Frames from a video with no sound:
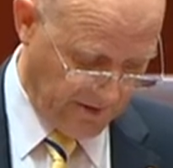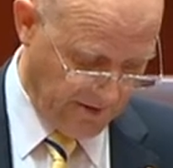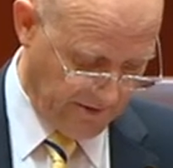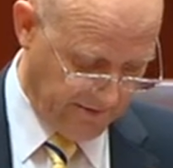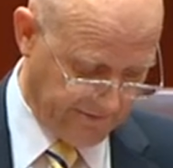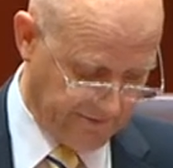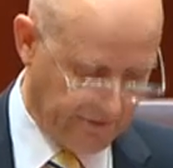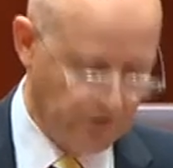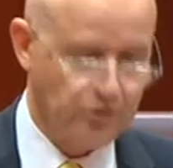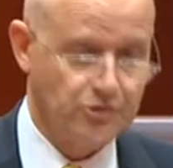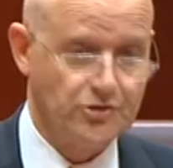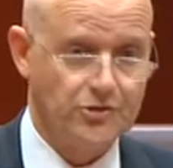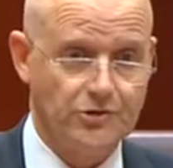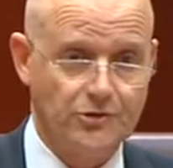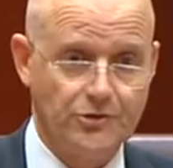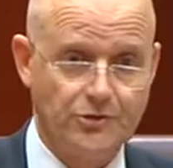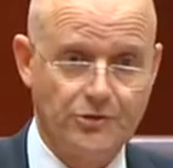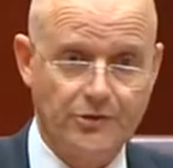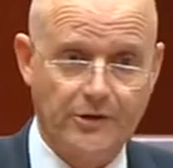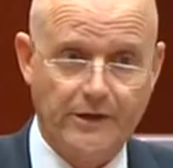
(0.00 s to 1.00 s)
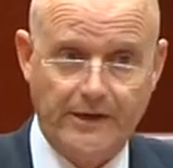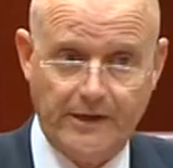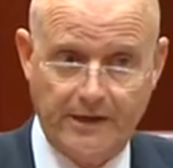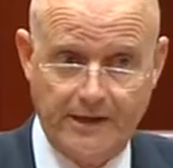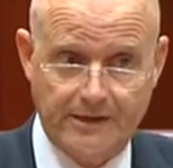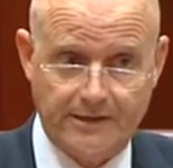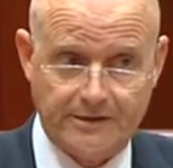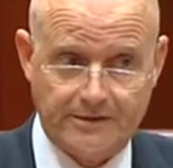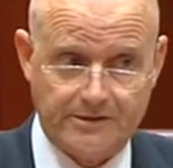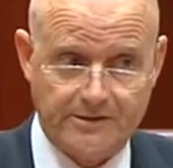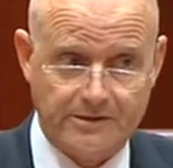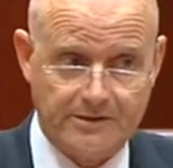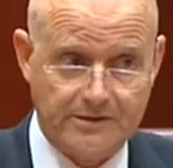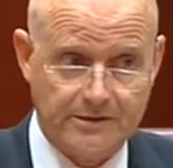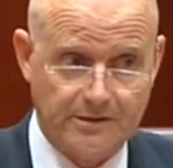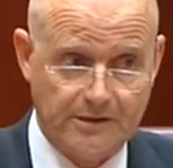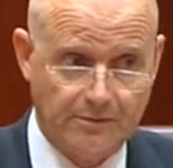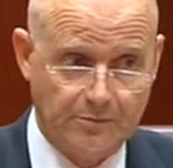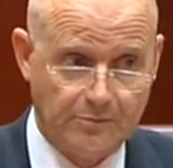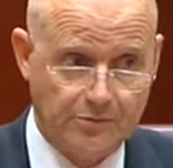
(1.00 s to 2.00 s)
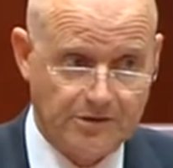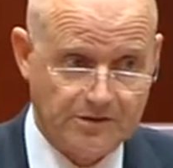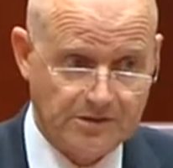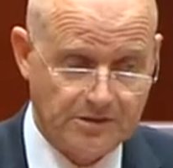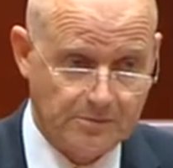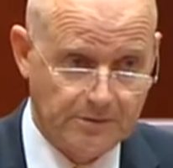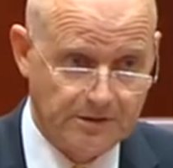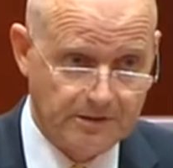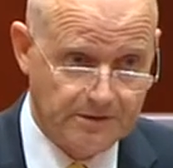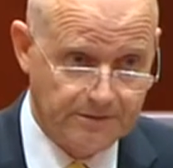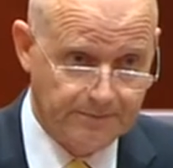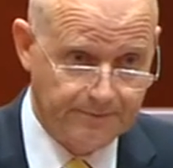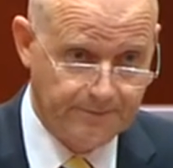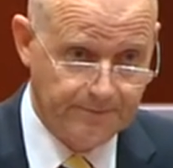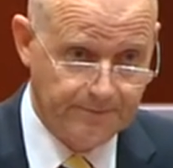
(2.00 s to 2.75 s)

of 2 years imprisonment.